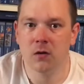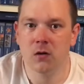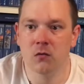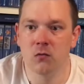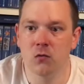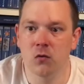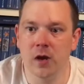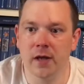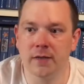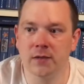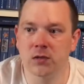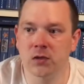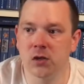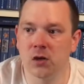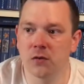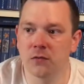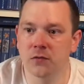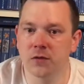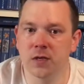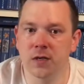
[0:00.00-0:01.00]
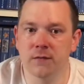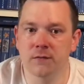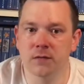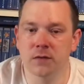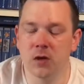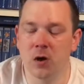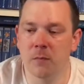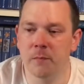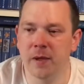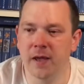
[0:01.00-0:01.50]
All
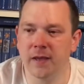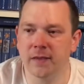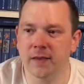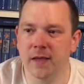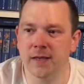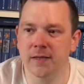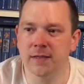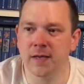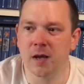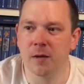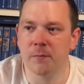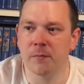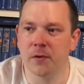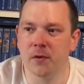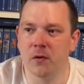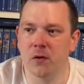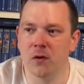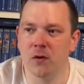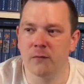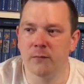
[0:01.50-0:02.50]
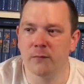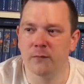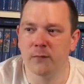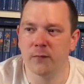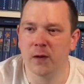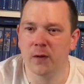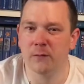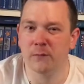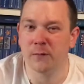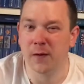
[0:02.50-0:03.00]
exclusives. I picked these up off
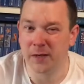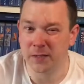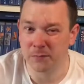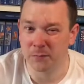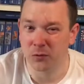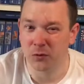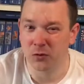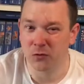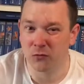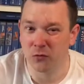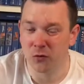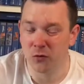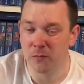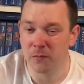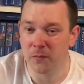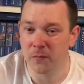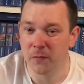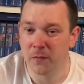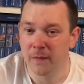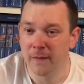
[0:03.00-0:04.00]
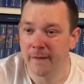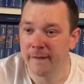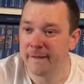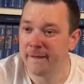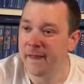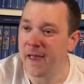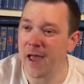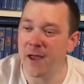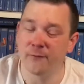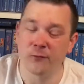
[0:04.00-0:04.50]
a Facebook group.
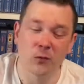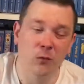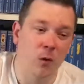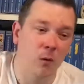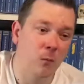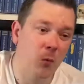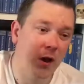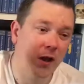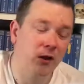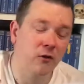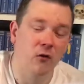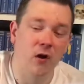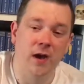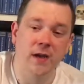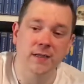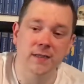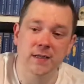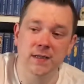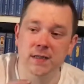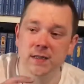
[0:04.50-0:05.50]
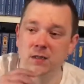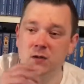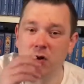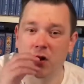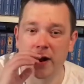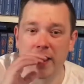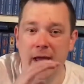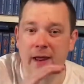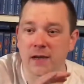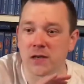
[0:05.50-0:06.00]
Everyone went crazy. This
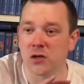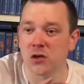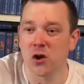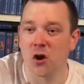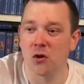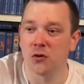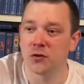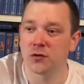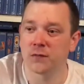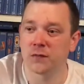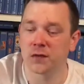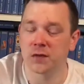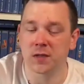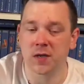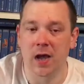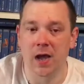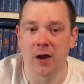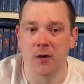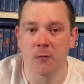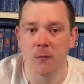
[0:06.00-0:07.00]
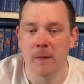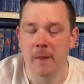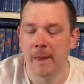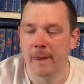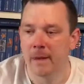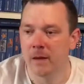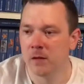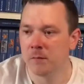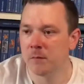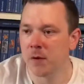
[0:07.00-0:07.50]
guy had loads for sale,
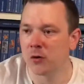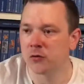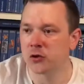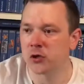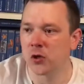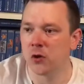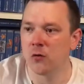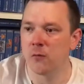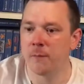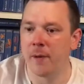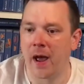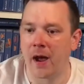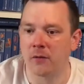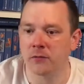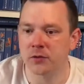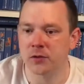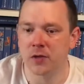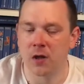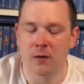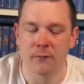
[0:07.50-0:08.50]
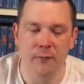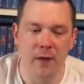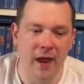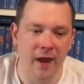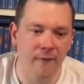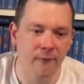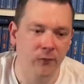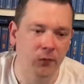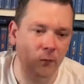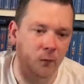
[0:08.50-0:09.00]
mostly all PAL stuff.
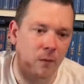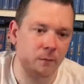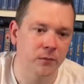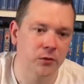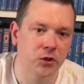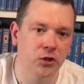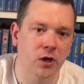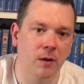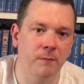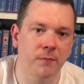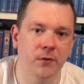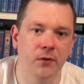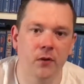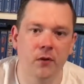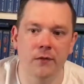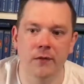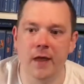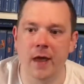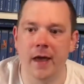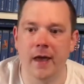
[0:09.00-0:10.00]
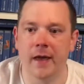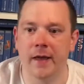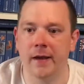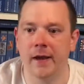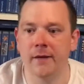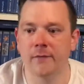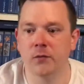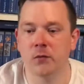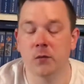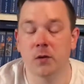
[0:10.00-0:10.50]
Everyone was jumping on that, and
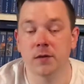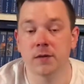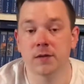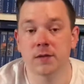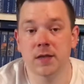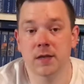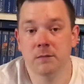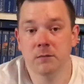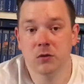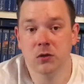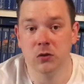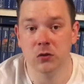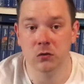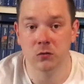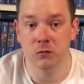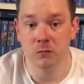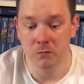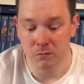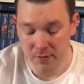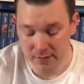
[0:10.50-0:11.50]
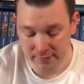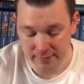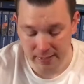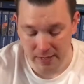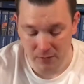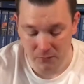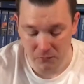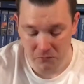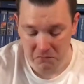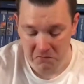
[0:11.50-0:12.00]
everyone seemed to miss
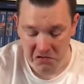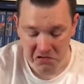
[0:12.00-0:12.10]
out